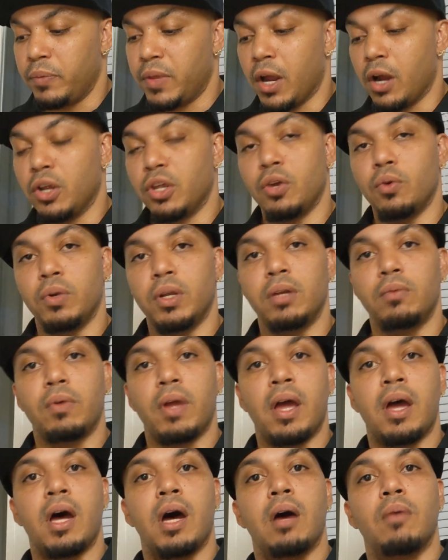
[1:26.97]
Their
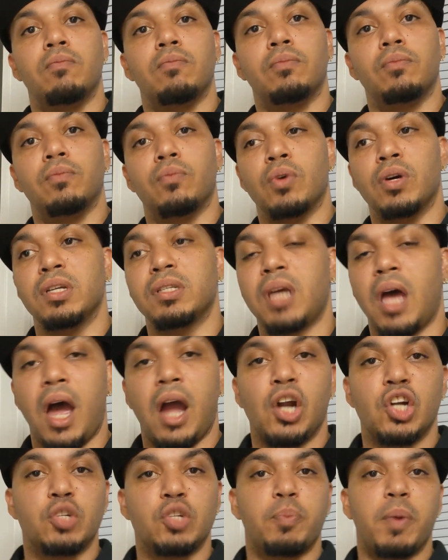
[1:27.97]
unit was
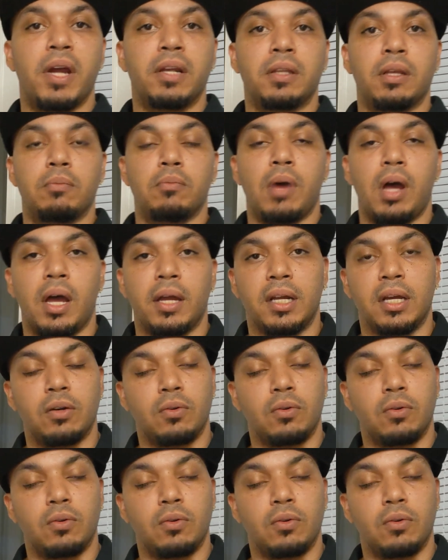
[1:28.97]
higher spec than mine.